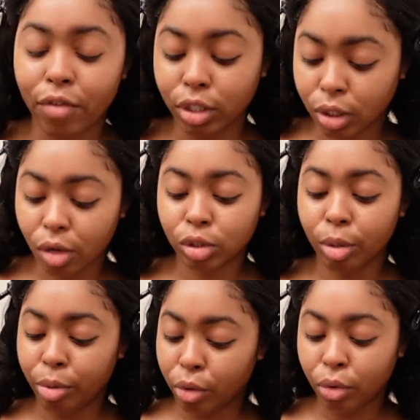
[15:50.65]
First off,
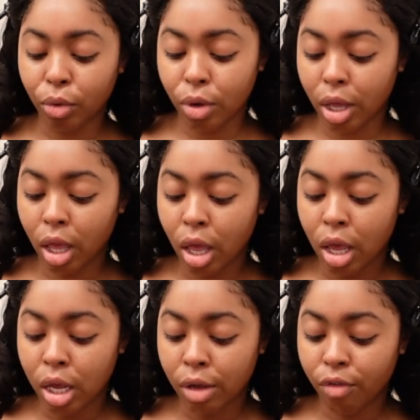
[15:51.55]
she putting on
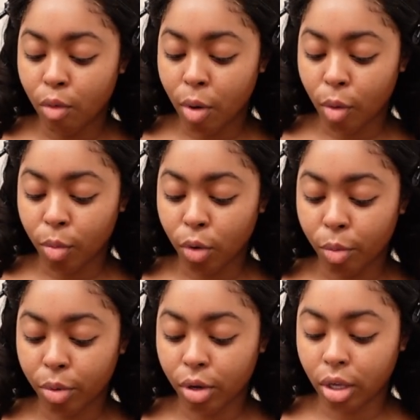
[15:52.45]
for Baltimore,
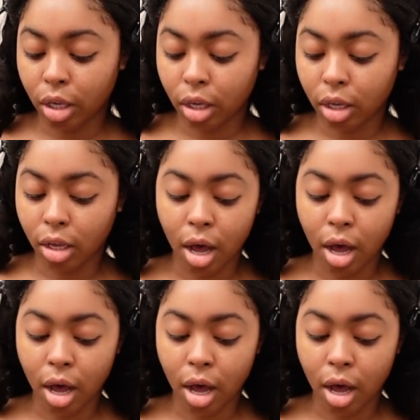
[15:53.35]
period.